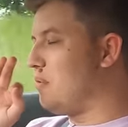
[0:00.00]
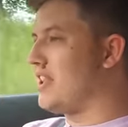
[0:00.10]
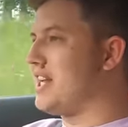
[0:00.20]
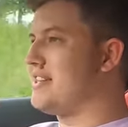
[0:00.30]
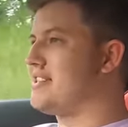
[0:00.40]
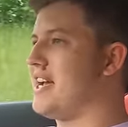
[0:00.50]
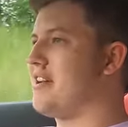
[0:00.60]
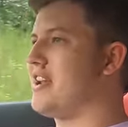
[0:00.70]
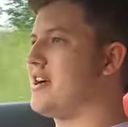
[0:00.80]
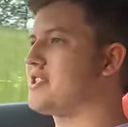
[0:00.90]
with an E T
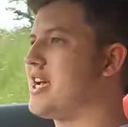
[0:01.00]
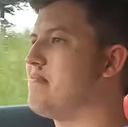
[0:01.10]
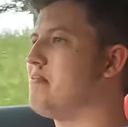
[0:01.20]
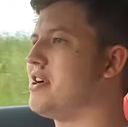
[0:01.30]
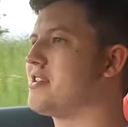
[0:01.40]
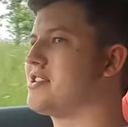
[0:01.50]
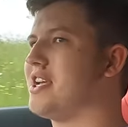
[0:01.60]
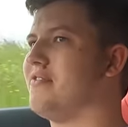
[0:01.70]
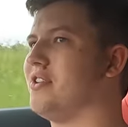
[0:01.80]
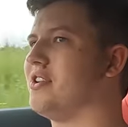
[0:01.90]
A of now ten past
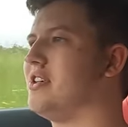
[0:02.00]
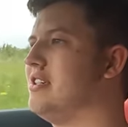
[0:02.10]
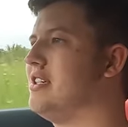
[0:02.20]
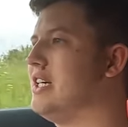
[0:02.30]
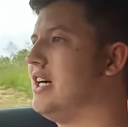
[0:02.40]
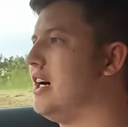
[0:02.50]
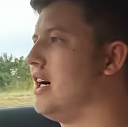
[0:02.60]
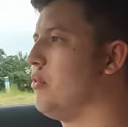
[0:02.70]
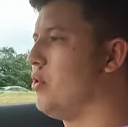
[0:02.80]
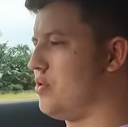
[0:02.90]
seven,
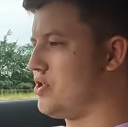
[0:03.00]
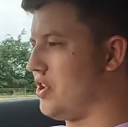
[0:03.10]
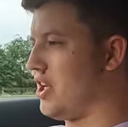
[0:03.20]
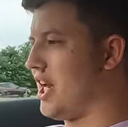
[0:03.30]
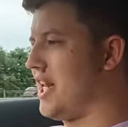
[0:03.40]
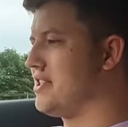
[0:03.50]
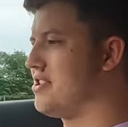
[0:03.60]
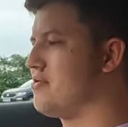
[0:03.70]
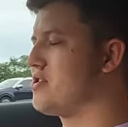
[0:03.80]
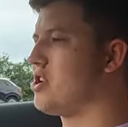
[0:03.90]
I'm also going to need
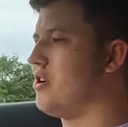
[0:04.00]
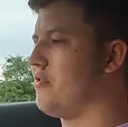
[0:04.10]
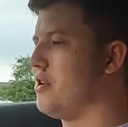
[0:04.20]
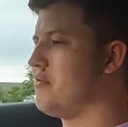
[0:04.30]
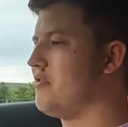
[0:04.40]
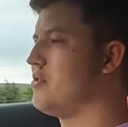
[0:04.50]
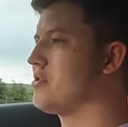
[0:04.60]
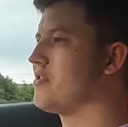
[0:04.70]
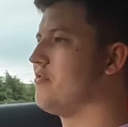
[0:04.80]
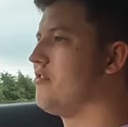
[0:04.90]
to stop
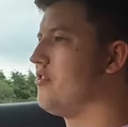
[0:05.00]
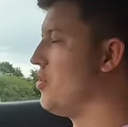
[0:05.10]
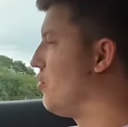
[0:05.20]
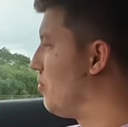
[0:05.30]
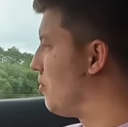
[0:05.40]
for some fuel.